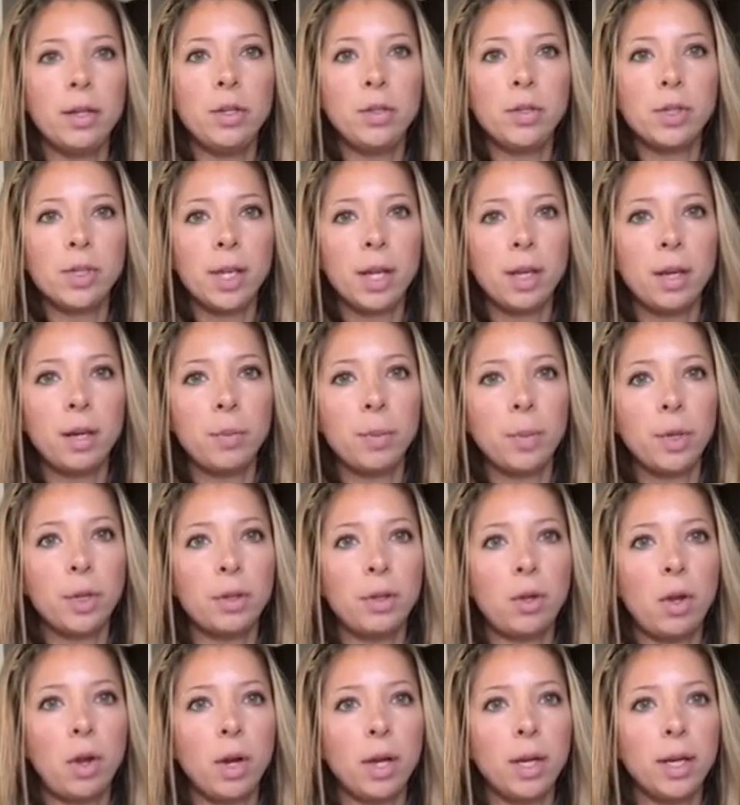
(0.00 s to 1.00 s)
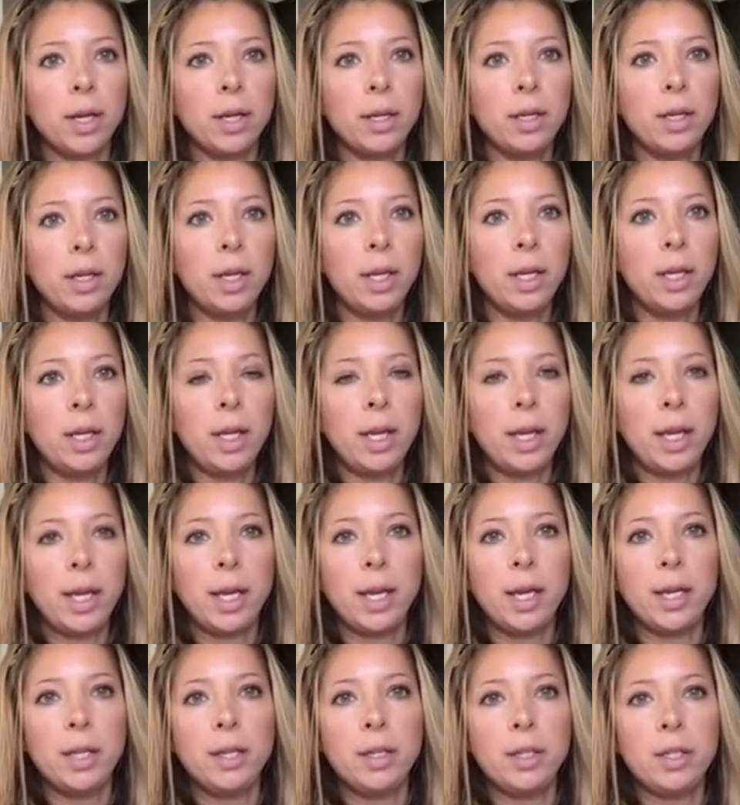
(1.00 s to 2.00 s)
You set up a login
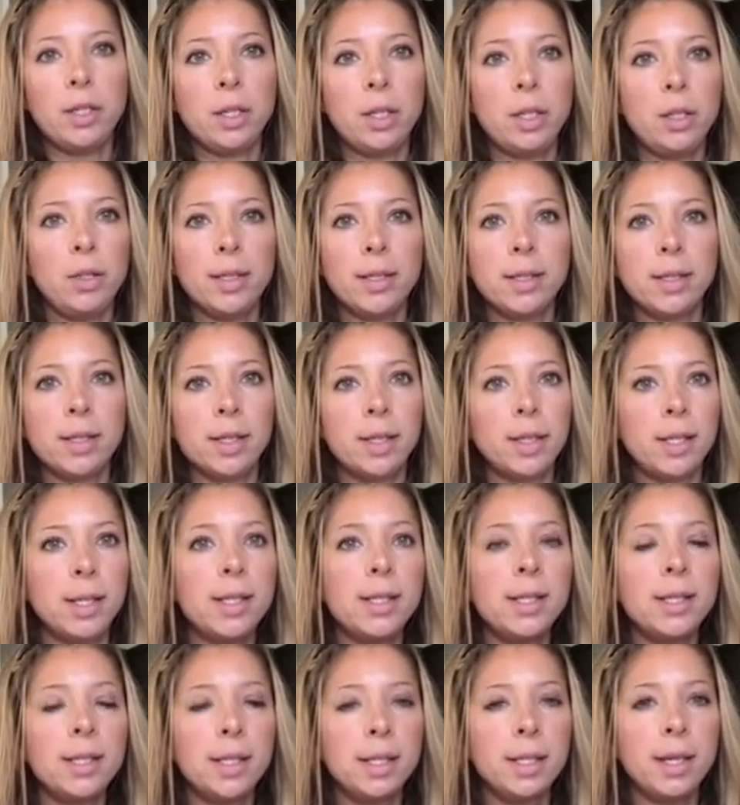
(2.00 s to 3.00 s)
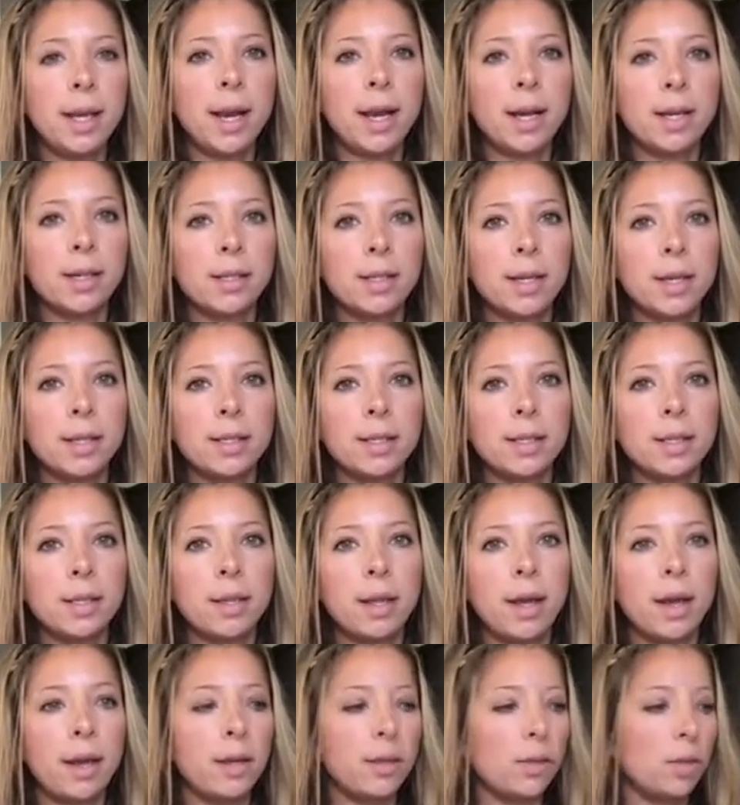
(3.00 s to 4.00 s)
and you'll get instant access to
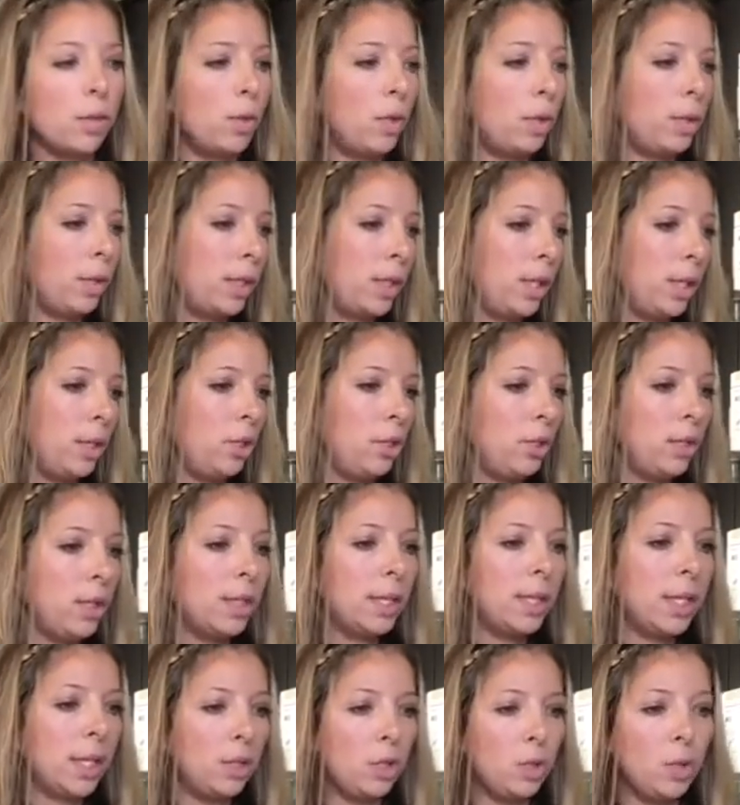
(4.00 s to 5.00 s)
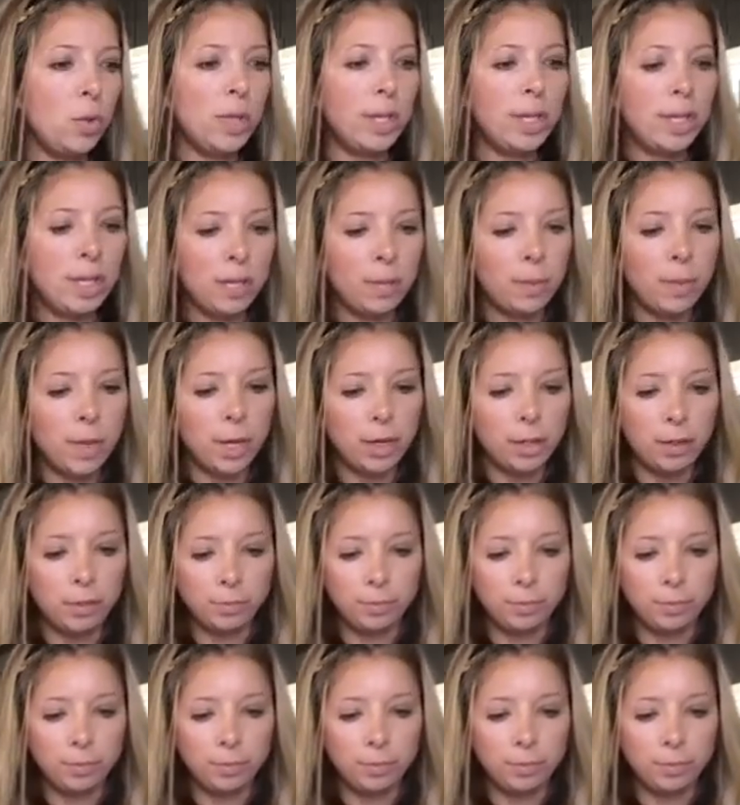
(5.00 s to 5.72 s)
that. So it'll send you an email,